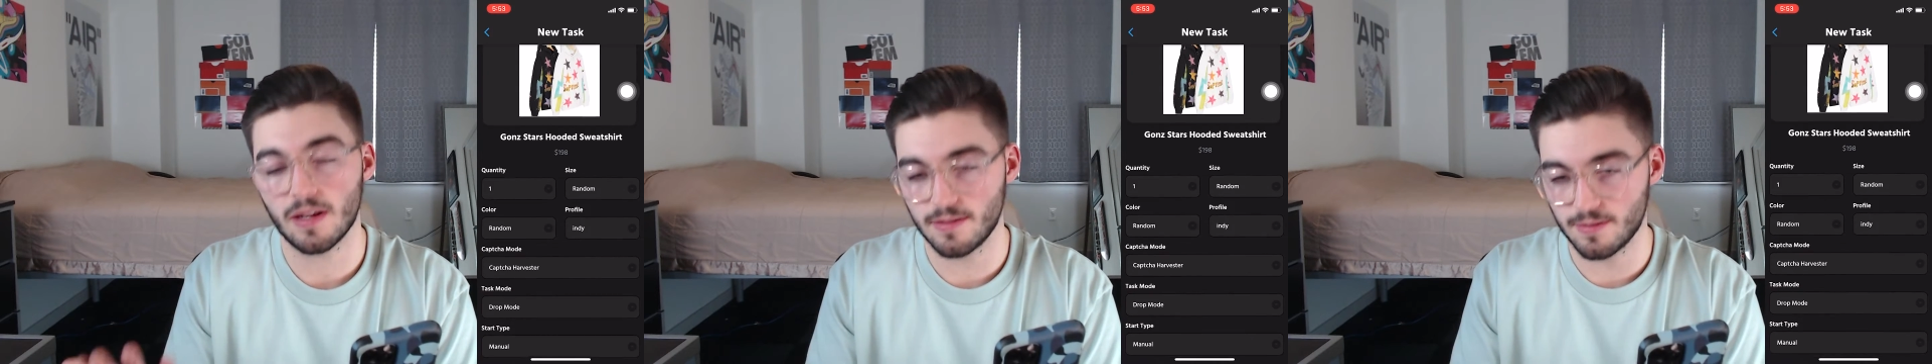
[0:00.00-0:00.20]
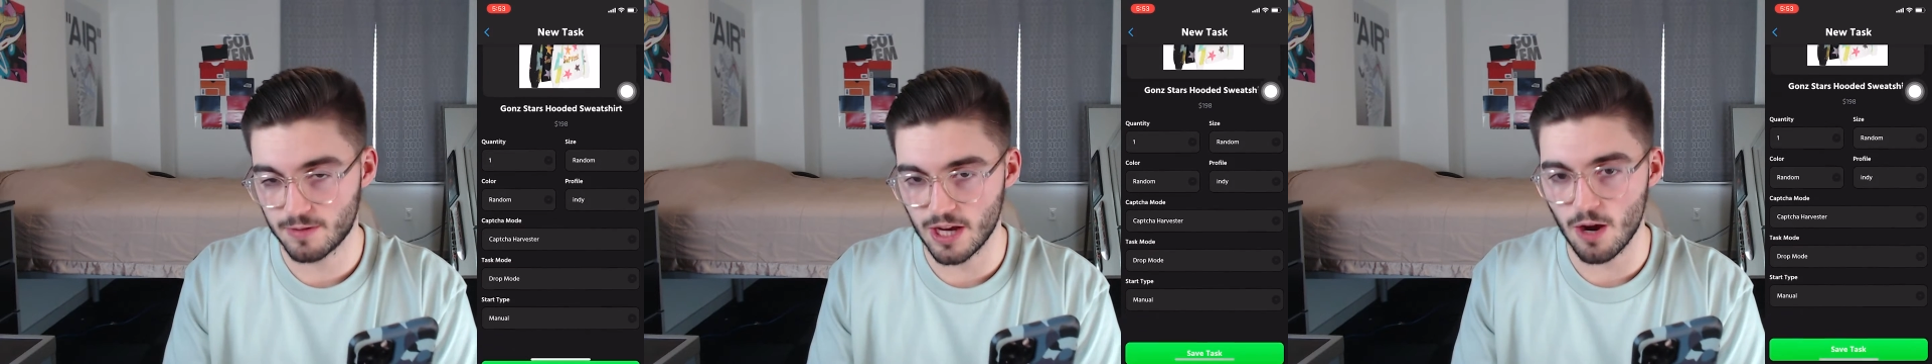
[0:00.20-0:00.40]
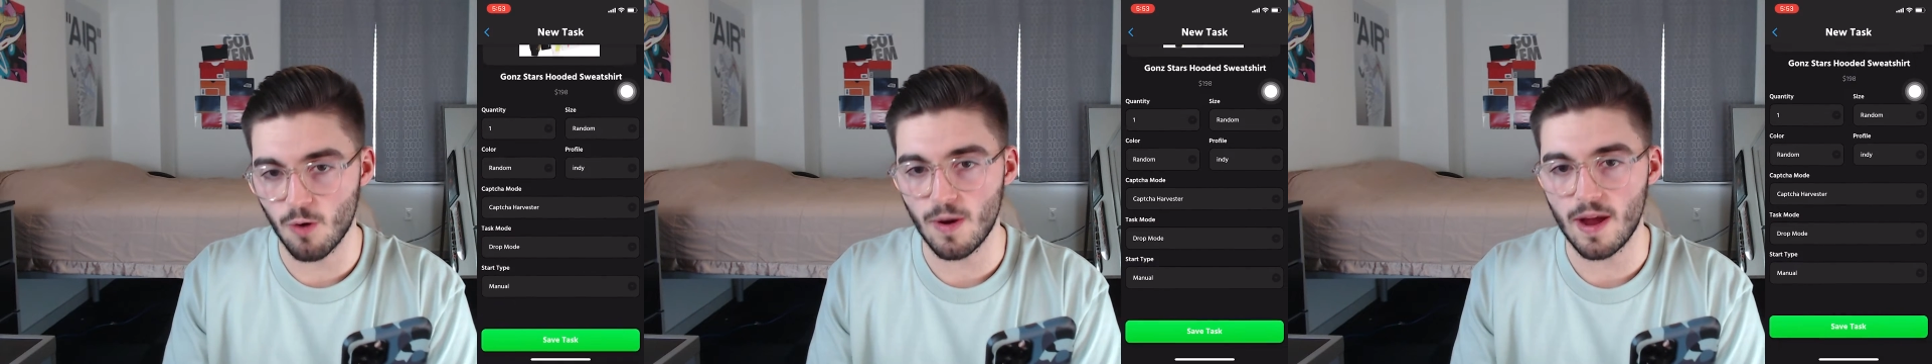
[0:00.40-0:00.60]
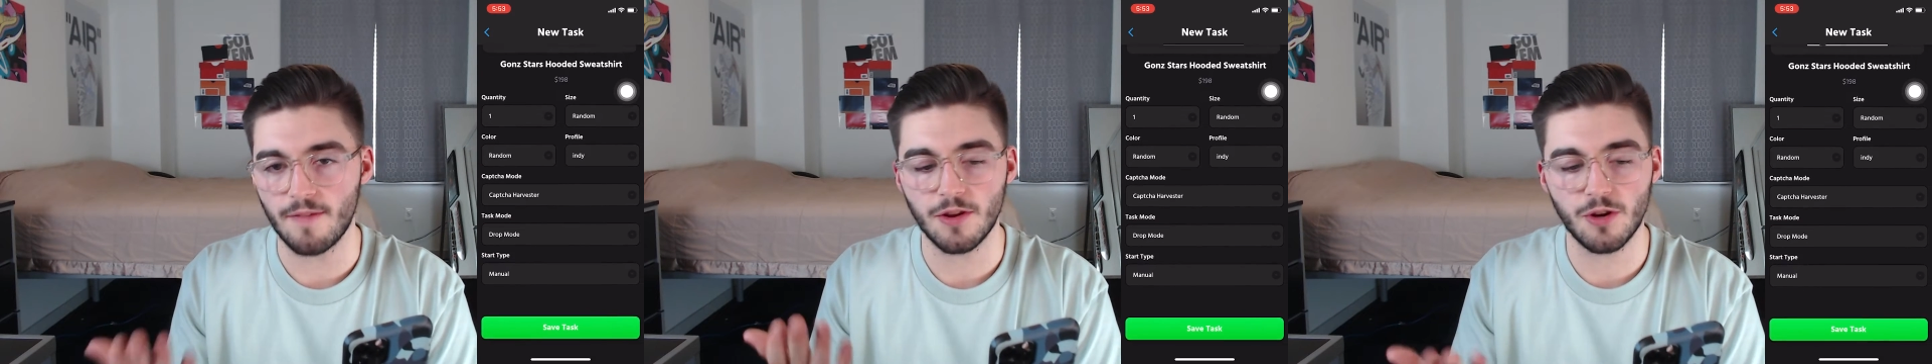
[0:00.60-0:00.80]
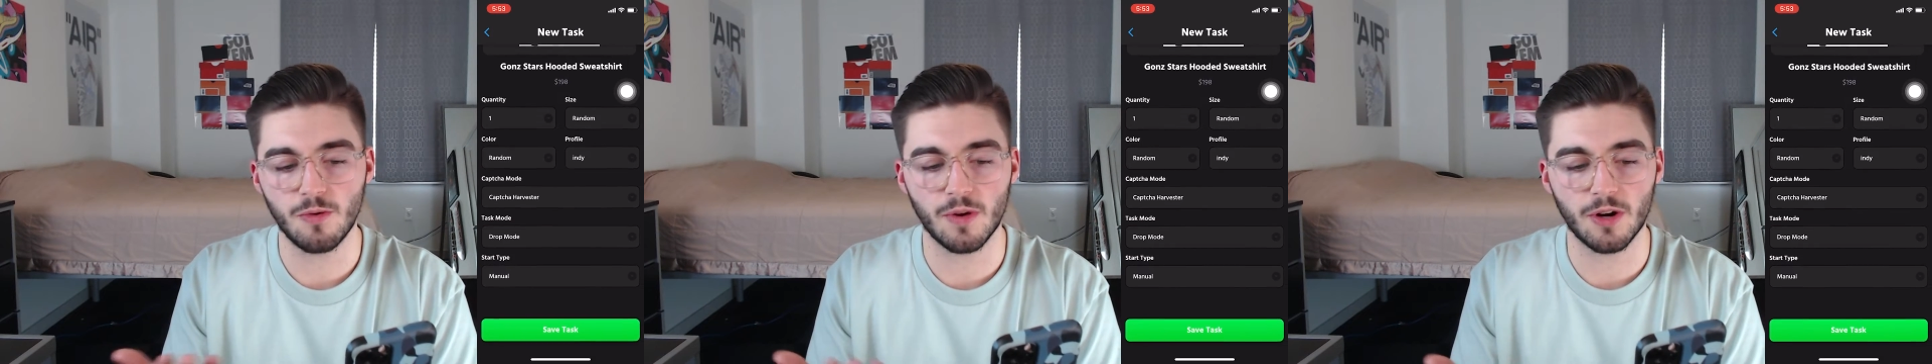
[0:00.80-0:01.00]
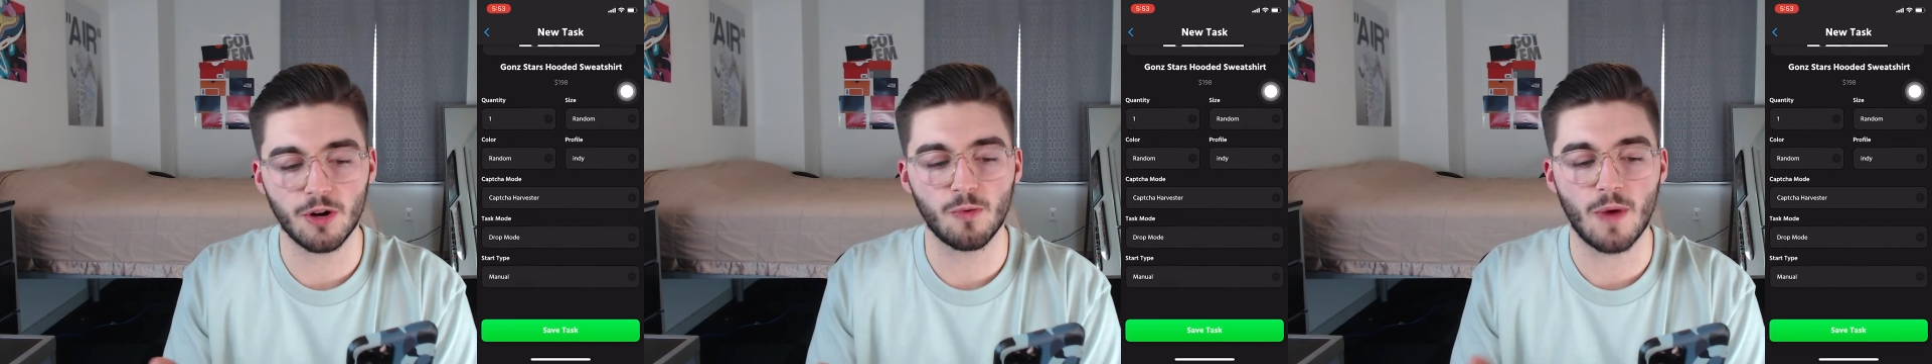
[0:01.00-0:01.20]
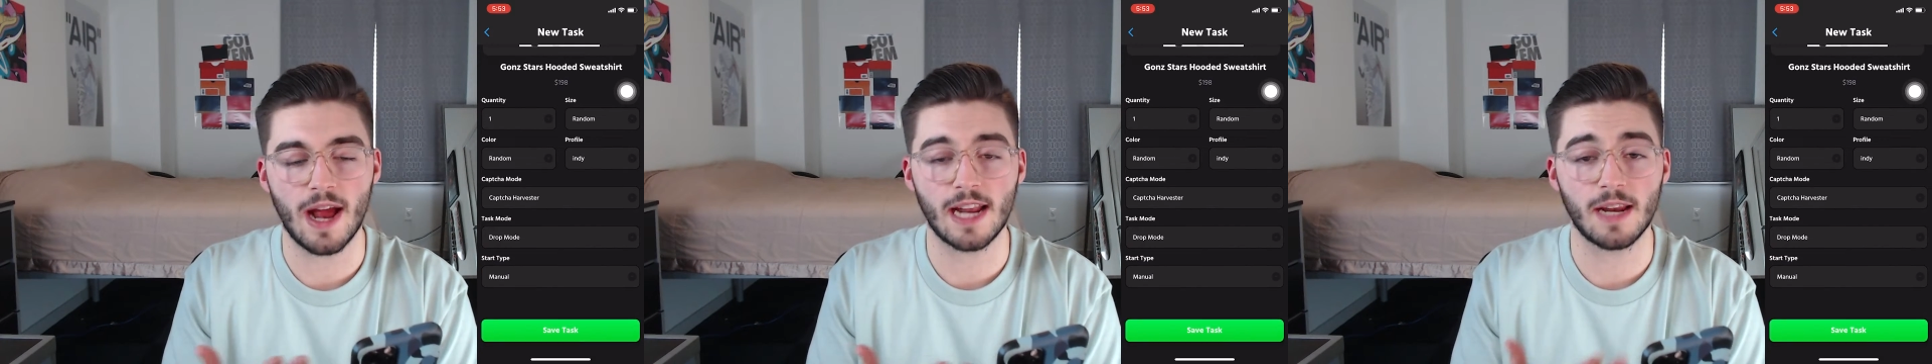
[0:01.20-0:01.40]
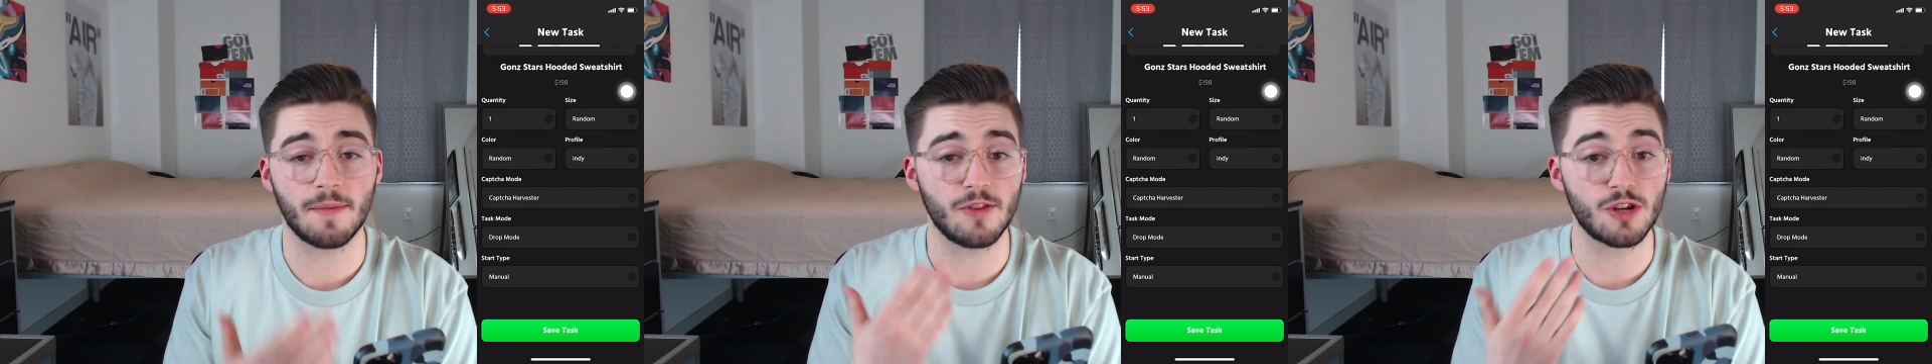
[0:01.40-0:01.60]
So if you do want to do random,